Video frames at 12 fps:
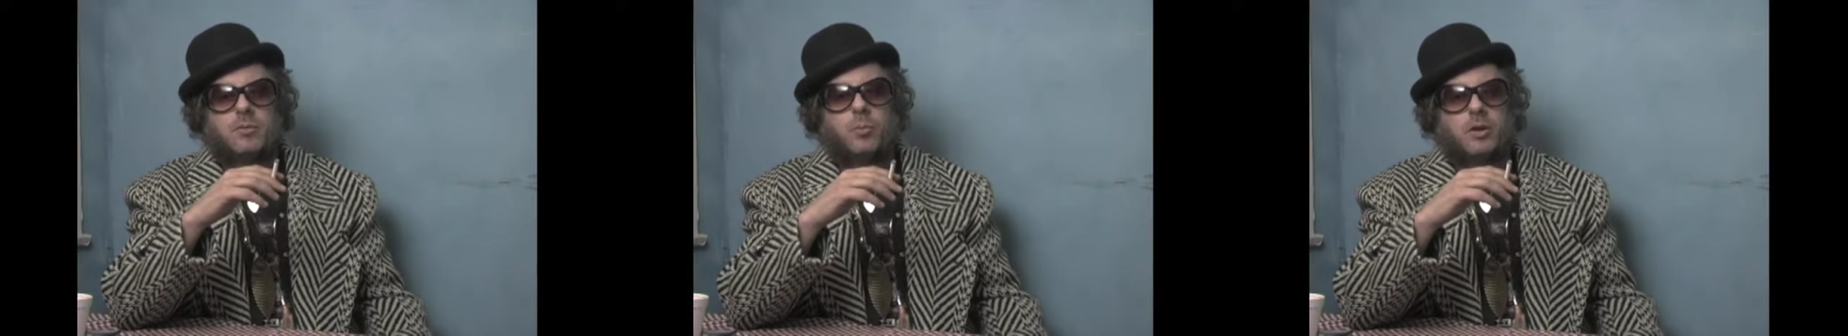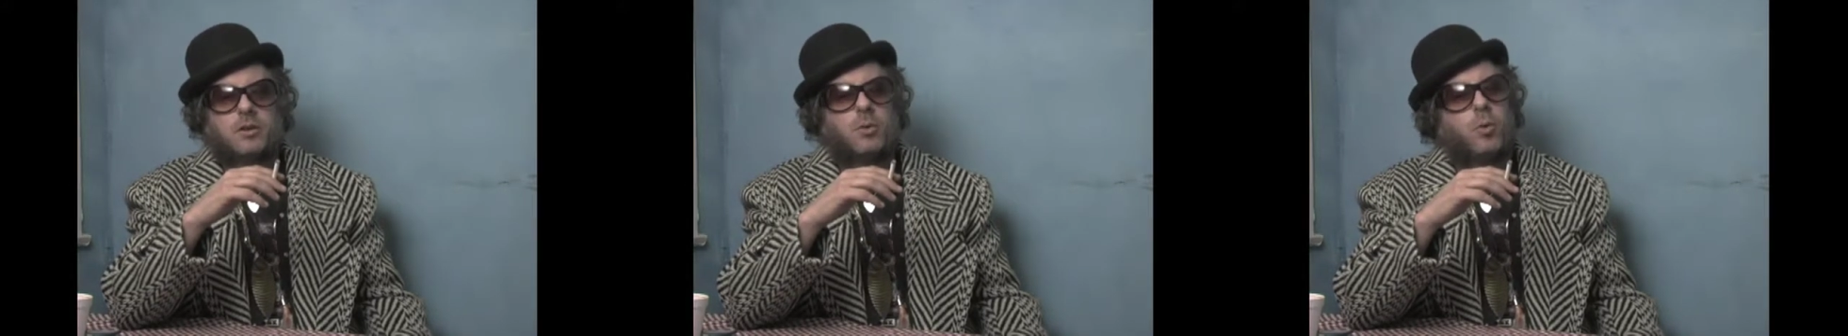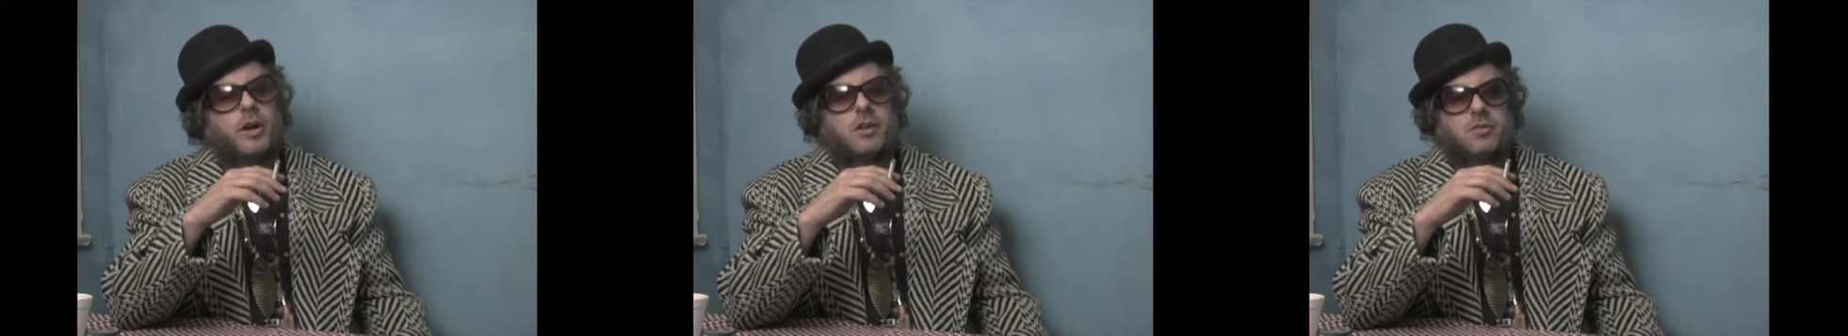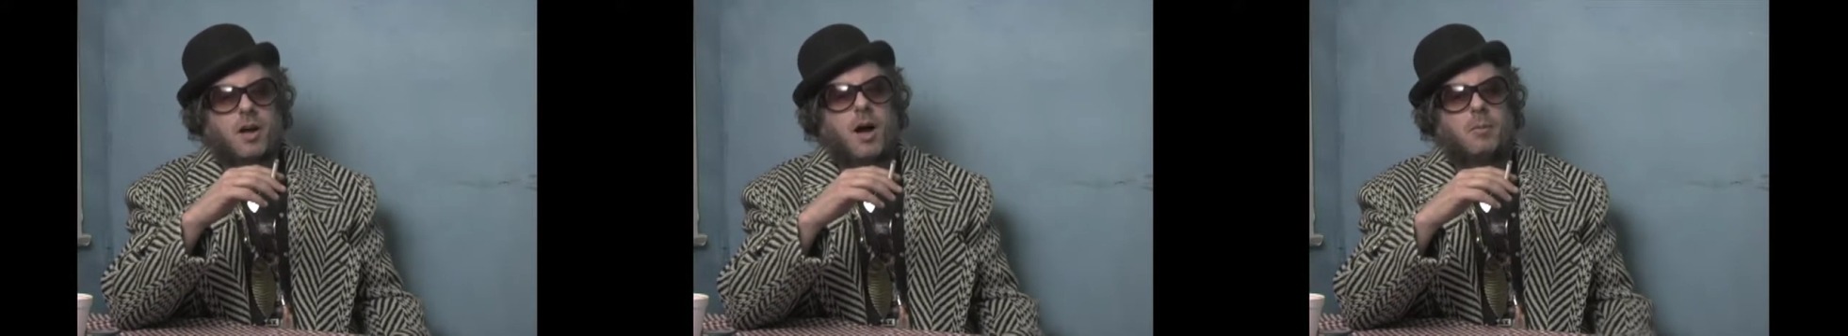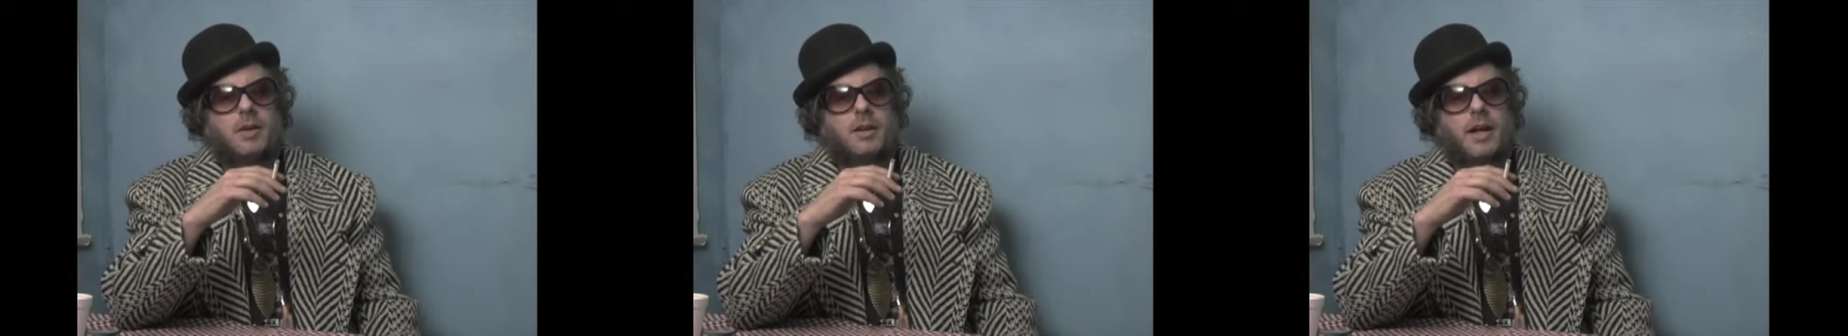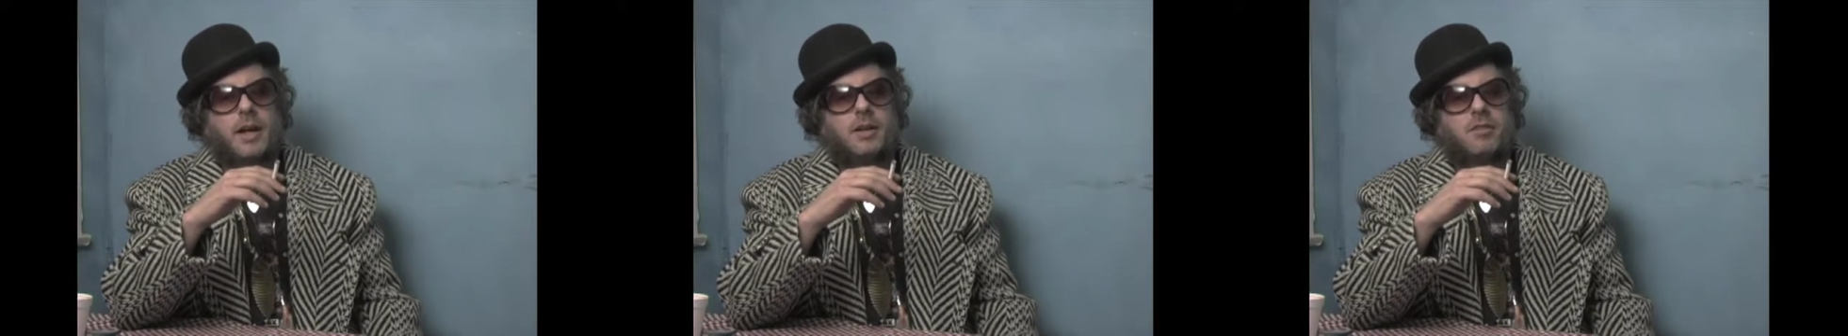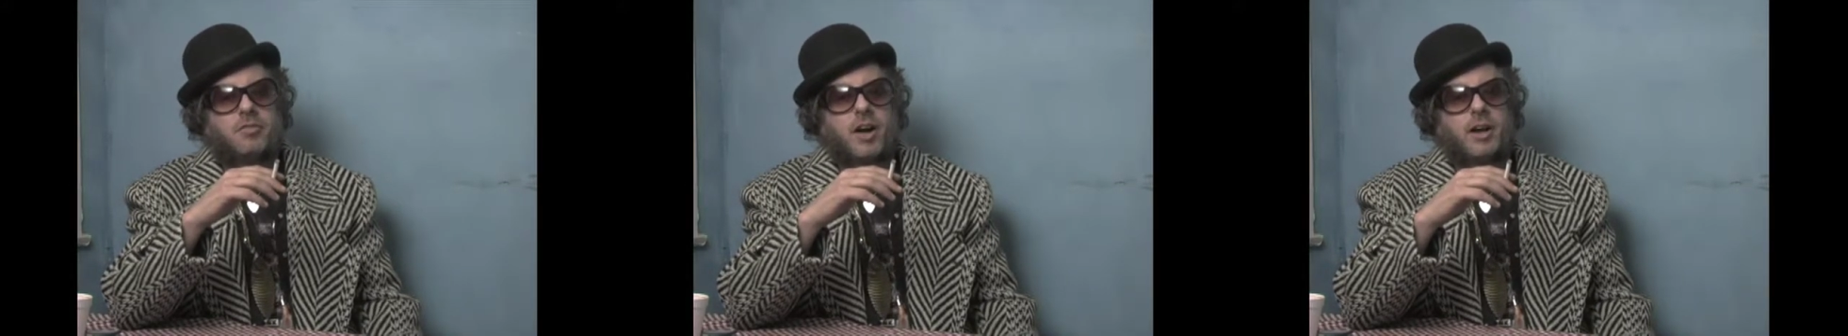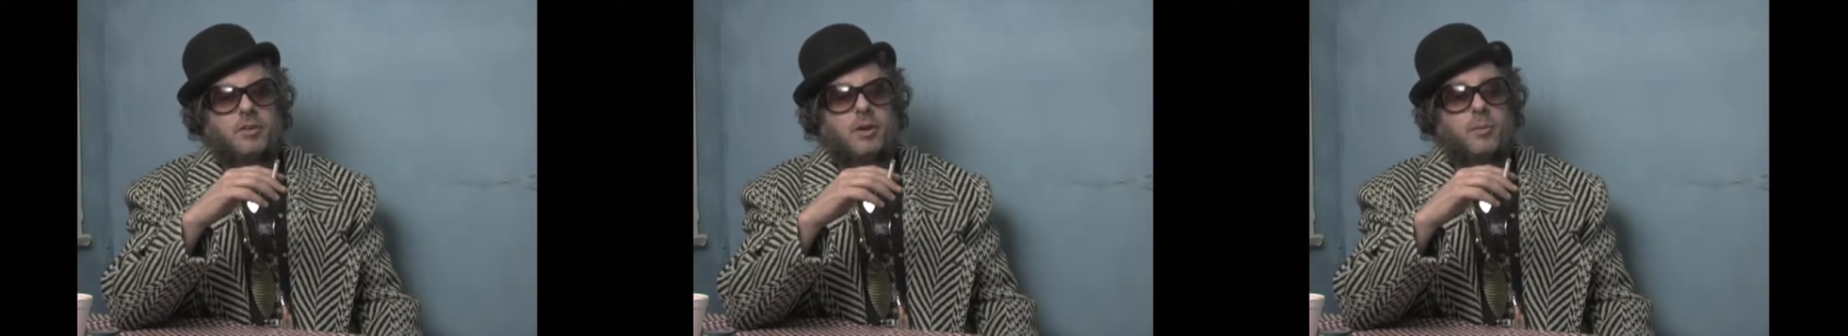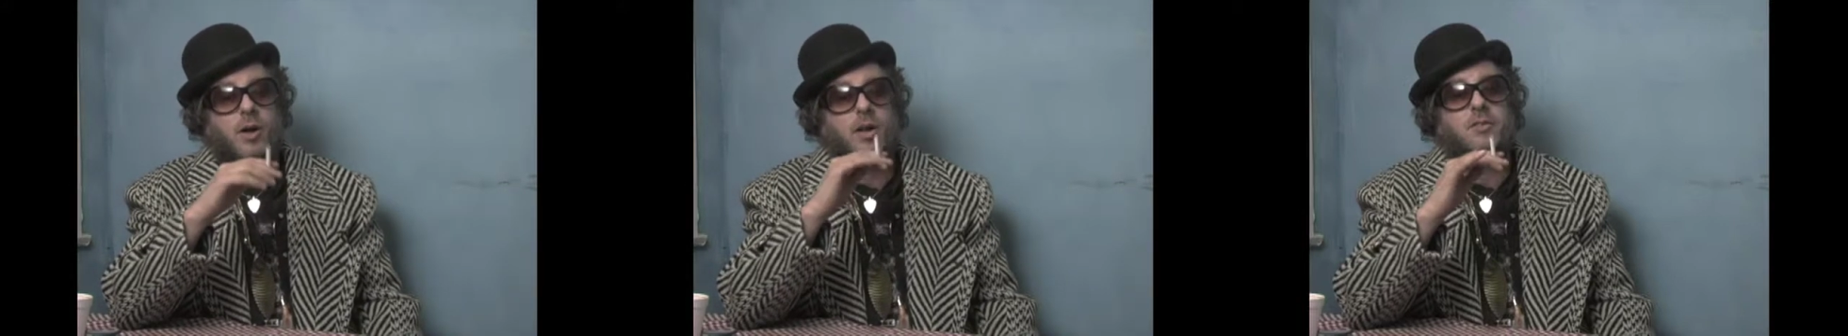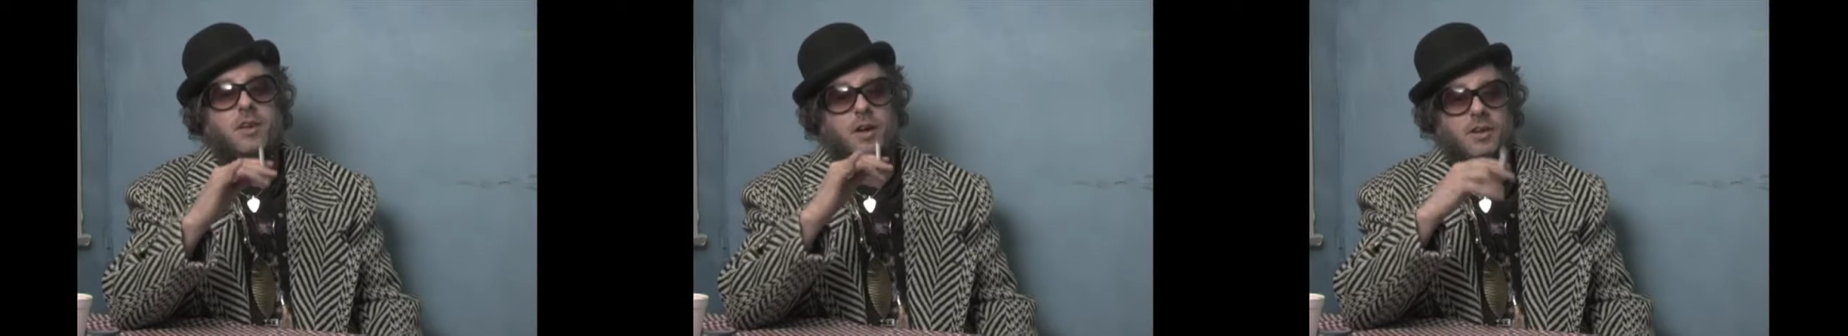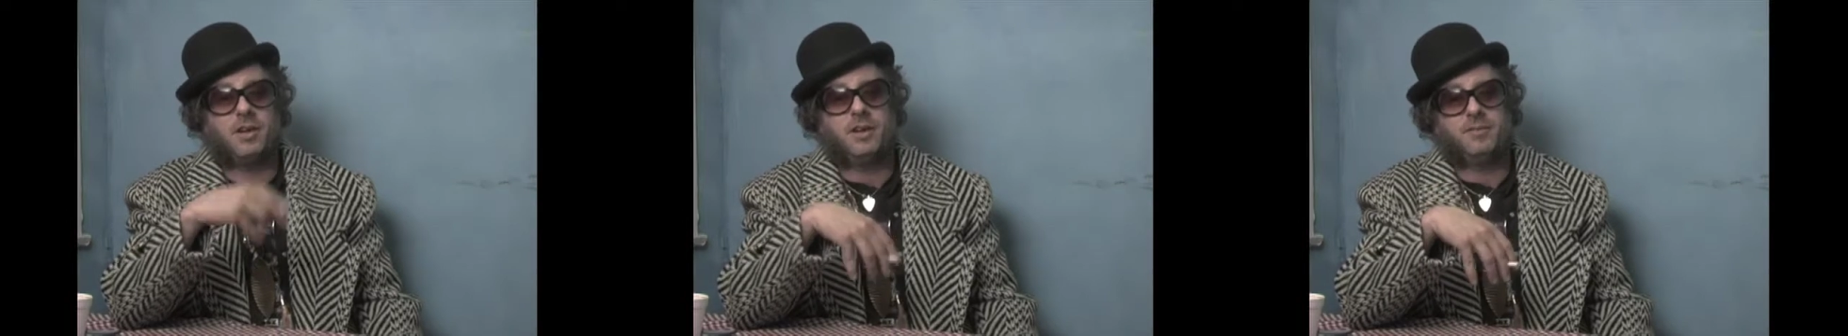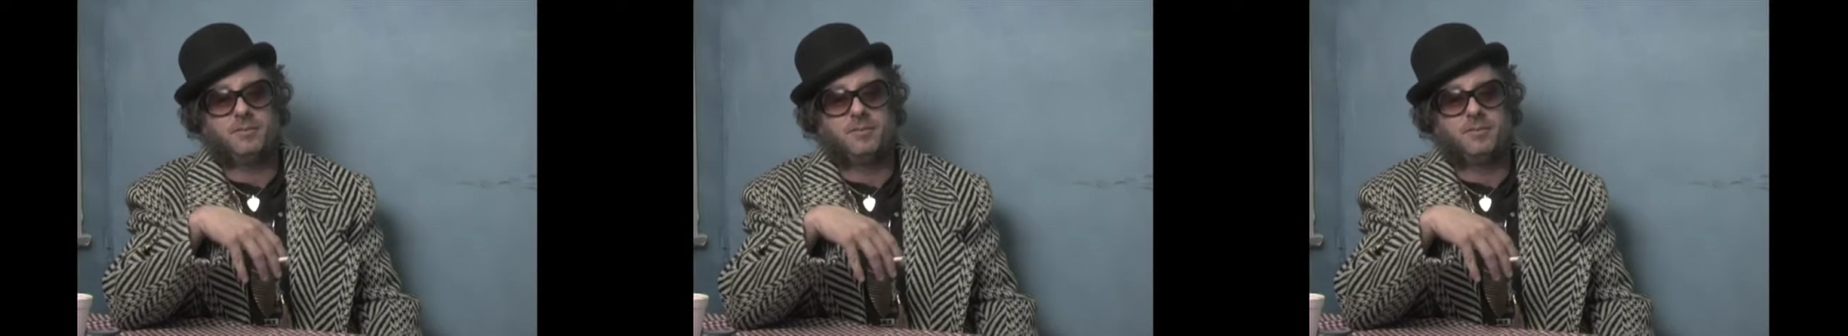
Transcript: would quit a job at a candy factory? Well, I'll tell you.